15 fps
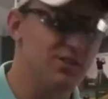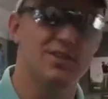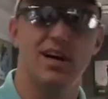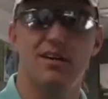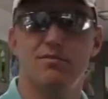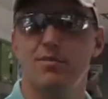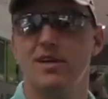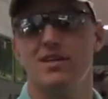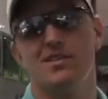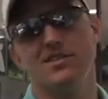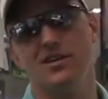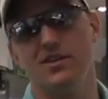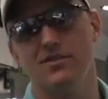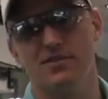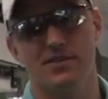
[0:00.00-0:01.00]
driving by
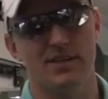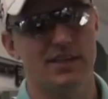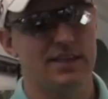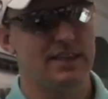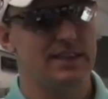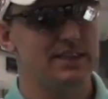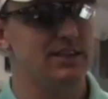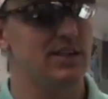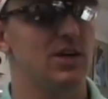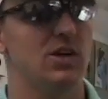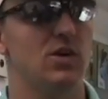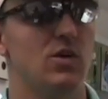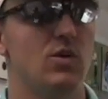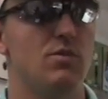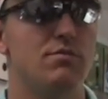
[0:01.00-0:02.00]
yourself.
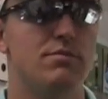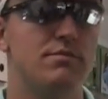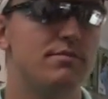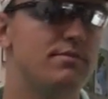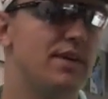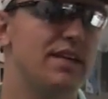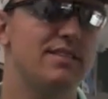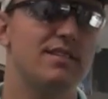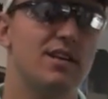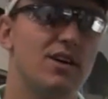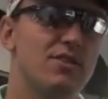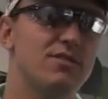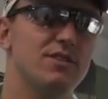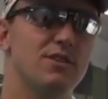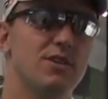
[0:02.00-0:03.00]
So
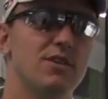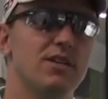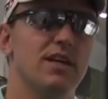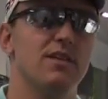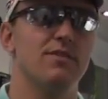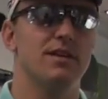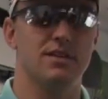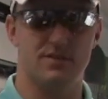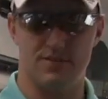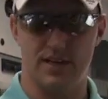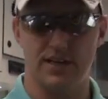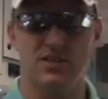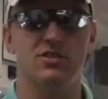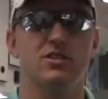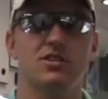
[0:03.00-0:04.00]
myself and all the other
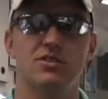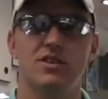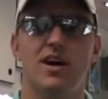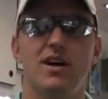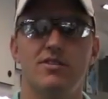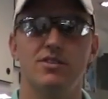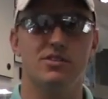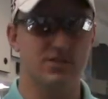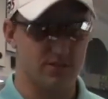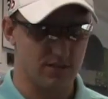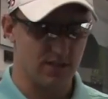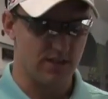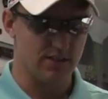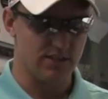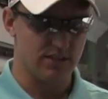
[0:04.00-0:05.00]
manufacturing drivers
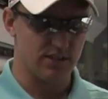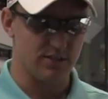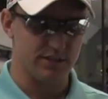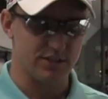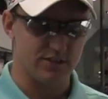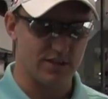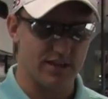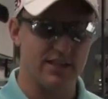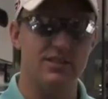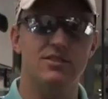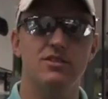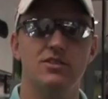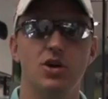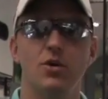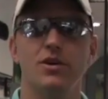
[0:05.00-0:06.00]
generally try and
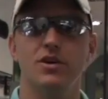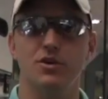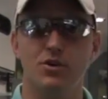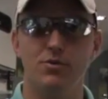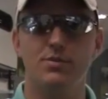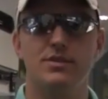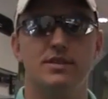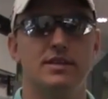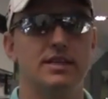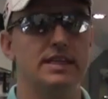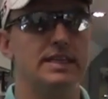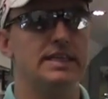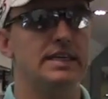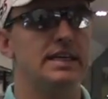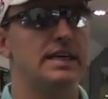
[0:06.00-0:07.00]
go in groups,
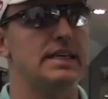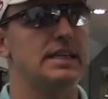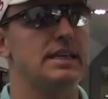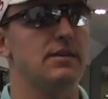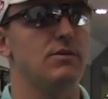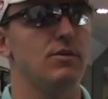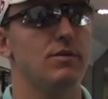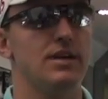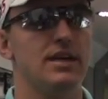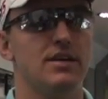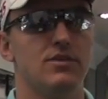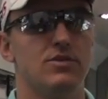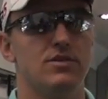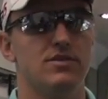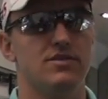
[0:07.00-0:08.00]
and then when we
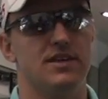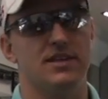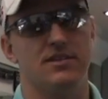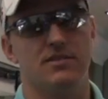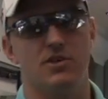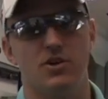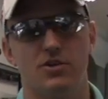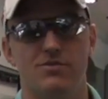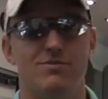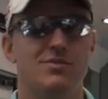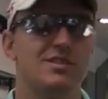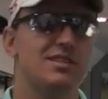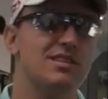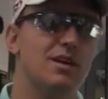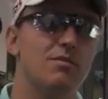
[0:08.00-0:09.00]
get to an event,
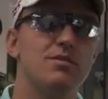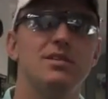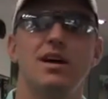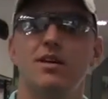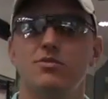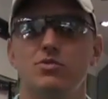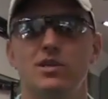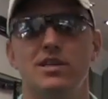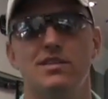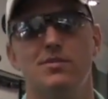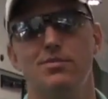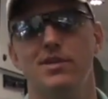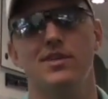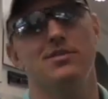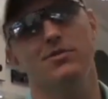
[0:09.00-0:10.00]
sometimes we get to
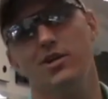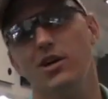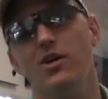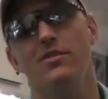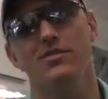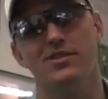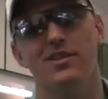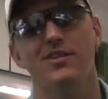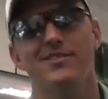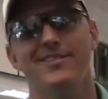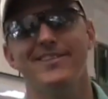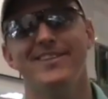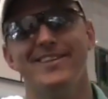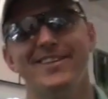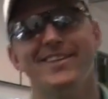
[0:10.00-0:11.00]
play some golf. So
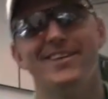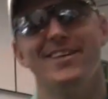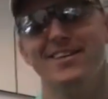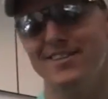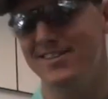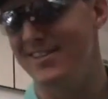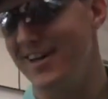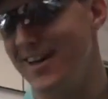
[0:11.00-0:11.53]
it's